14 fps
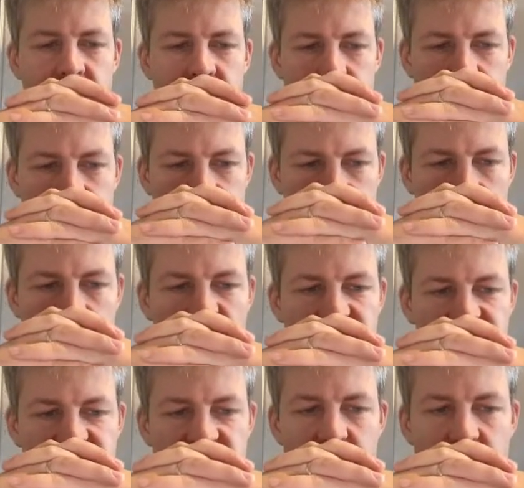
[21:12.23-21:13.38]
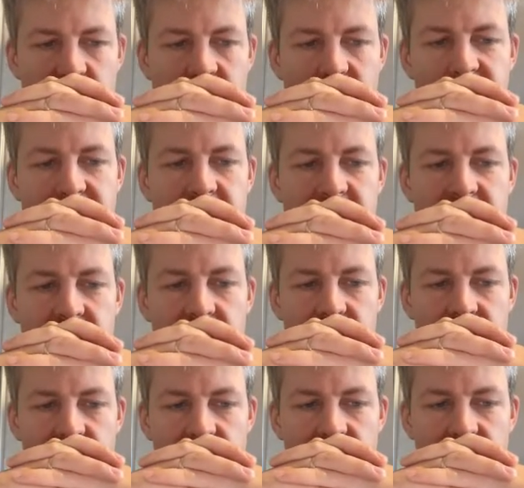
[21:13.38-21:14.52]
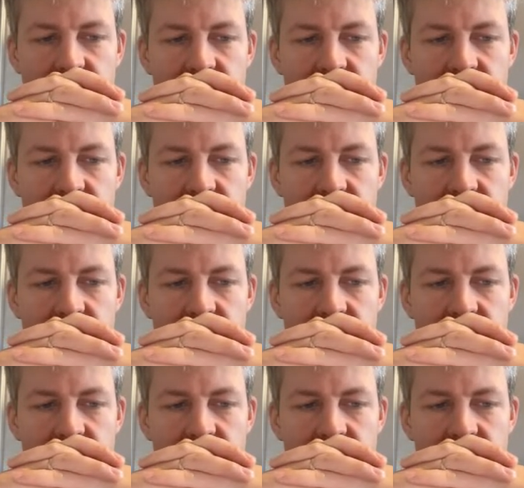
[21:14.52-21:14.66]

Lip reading: So what's the problem here, right?